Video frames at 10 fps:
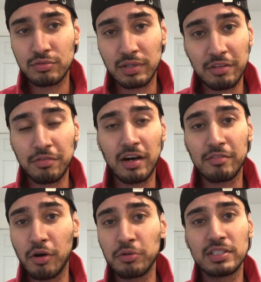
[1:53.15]
25
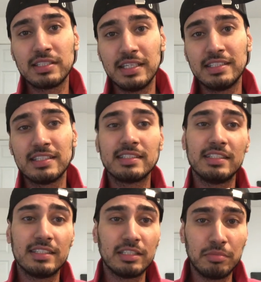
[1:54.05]
goals a season
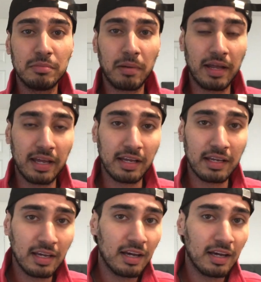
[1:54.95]
since he's been playing.